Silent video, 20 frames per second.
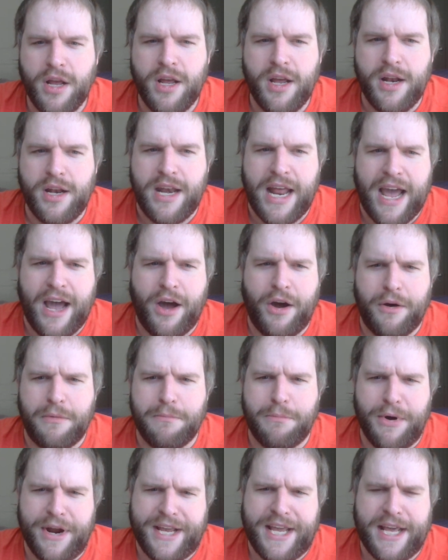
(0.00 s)
Now,
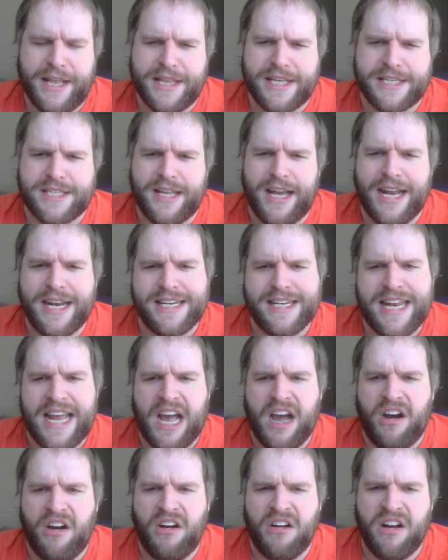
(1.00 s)
breaking this line
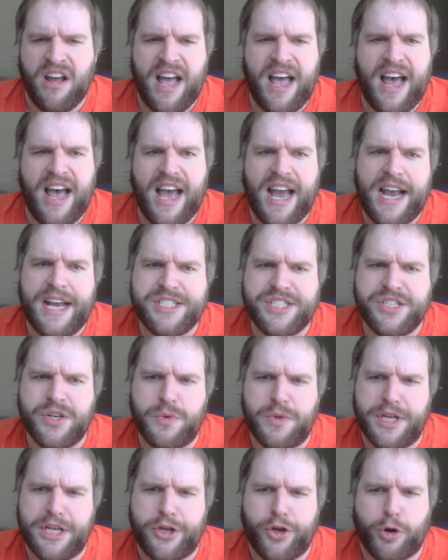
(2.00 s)
down,
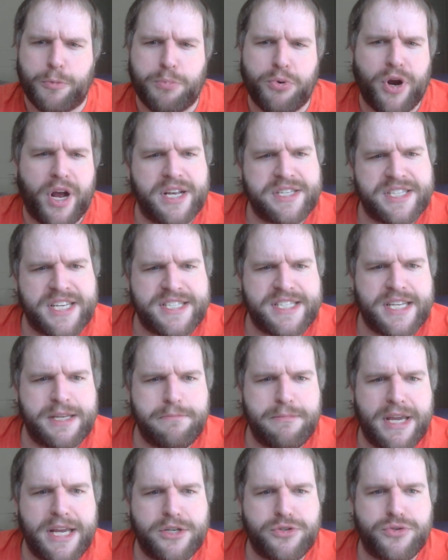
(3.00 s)
isolinear processing
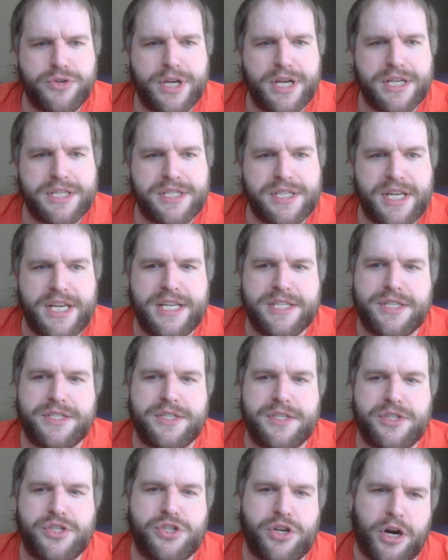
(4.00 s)
matrix is
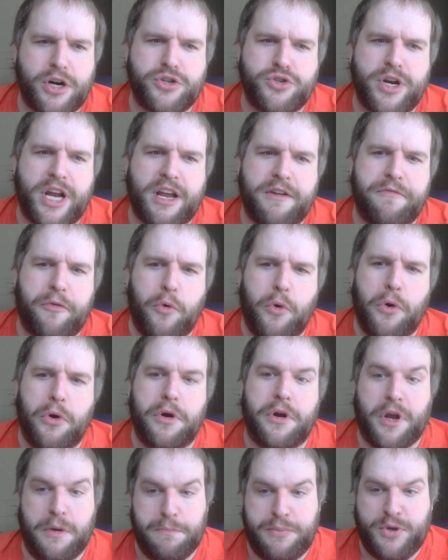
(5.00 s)
Star Trek
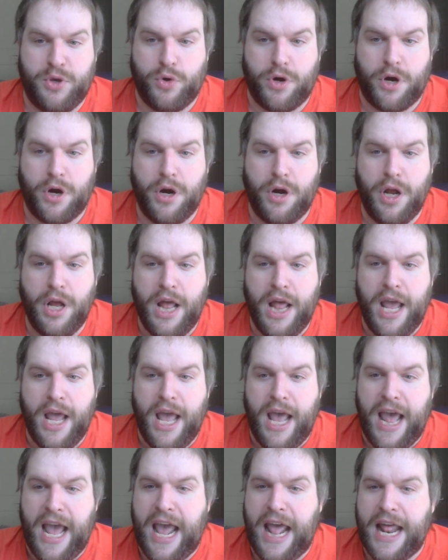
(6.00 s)
for computer.
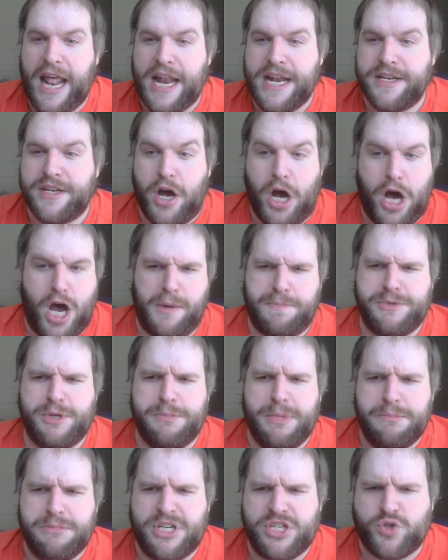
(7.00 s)
And
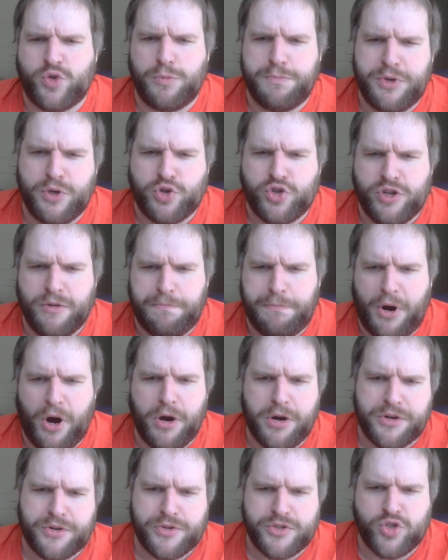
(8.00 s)
optimum distribution of
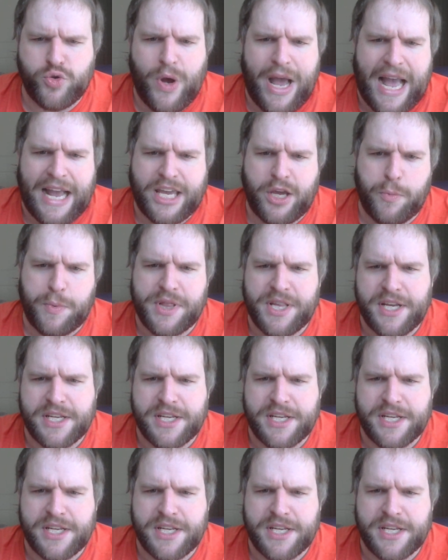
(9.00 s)
particles to accurately